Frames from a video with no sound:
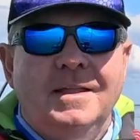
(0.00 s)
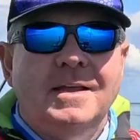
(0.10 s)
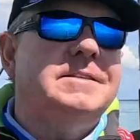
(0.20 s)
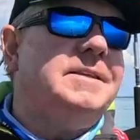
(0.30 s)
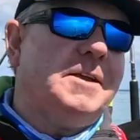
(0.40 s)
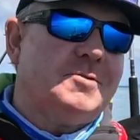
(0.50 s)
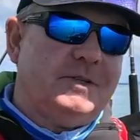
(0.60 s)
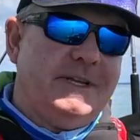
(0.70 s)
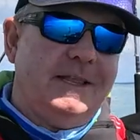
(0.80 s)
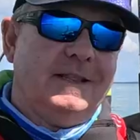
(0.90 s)
and that's the
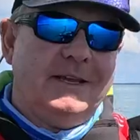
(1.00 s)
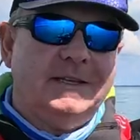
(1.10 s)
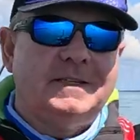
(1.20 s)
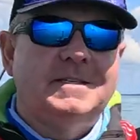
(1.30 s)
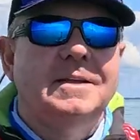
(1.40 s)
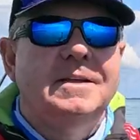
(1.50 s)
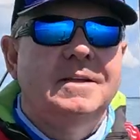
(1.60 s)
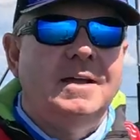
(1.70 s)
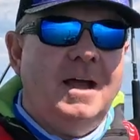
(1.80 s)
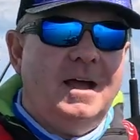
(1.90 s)
extra 10 litres
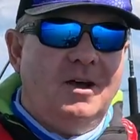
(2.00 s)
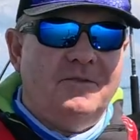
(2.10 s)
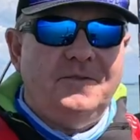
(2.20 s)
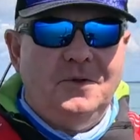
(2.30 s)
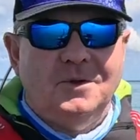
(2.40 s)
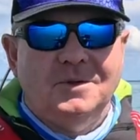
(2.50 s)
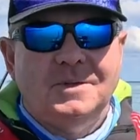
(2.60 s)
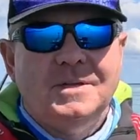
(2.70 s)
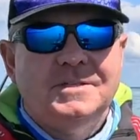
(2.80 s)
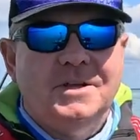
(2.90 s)
of fuel.
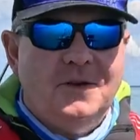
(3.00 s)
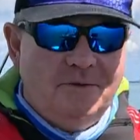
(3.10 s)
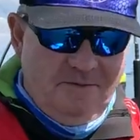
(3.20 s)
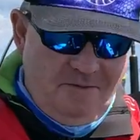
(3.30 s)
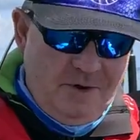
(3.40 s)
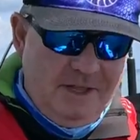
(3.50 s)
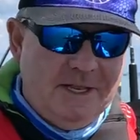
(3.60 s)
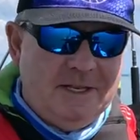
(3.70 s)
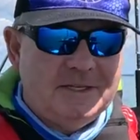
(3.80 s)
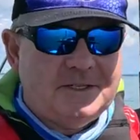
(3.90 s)
So 40
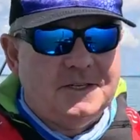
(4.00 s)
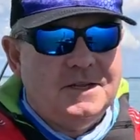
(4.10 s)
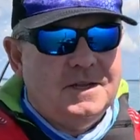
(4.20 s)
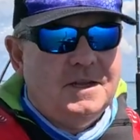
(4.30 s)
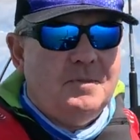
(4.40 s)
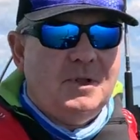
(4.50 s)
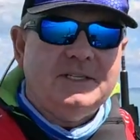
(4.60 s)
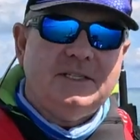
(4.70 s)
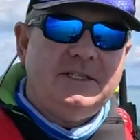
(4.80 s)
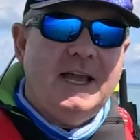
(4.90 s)
litres
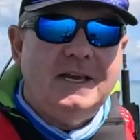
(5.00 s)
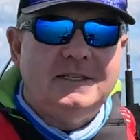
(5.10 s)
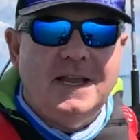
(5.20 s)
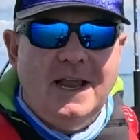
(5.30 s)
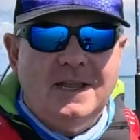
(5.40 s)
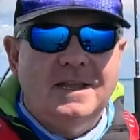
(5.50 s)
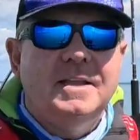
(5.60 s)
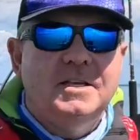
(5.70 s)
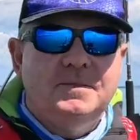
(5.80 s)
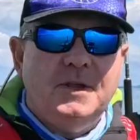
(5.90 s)
plus the standard tank
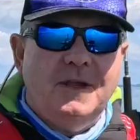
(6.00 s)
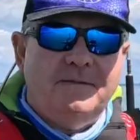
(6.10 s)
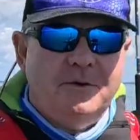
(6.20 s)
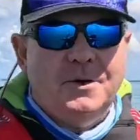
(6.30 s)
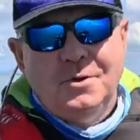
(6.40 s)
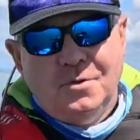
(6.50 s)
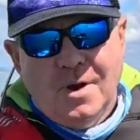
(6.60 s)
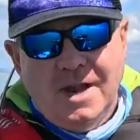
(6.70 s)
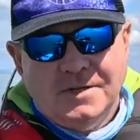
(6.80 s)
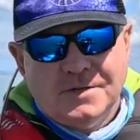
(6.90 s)
gives me a very good
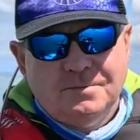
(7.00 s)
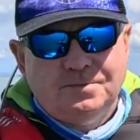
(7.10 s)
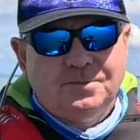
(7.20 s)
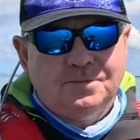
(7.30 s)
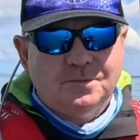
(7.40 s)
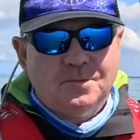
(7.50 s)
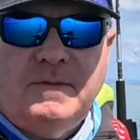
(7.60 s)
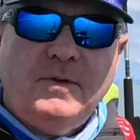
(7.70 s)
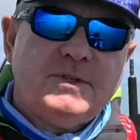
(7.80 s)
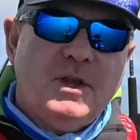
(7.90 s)
range.
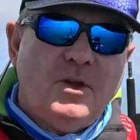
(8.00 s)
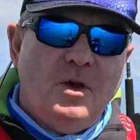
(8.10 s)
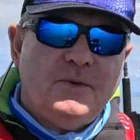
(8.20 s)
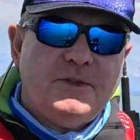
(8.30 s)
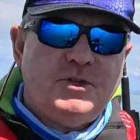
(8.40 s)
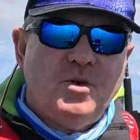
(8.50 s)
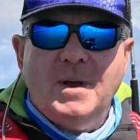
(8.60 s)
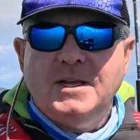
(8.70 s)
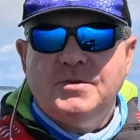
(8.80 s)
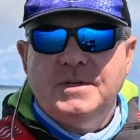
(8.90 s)
So I've also gone with the dual
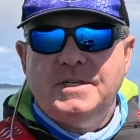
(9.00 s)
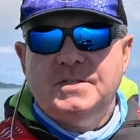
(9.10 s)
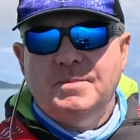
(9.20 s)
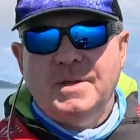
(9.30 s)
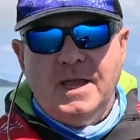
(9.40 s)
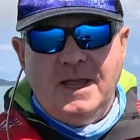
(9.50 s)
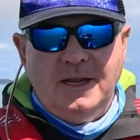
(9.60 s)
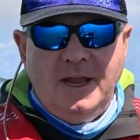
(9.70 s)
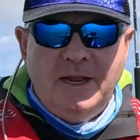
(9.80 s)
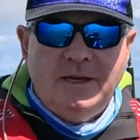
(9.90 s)
battery system
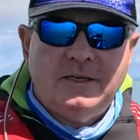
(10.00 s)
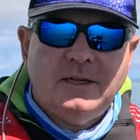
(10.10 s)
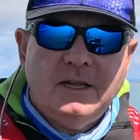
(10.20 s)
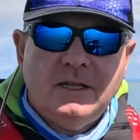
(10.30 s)
again, and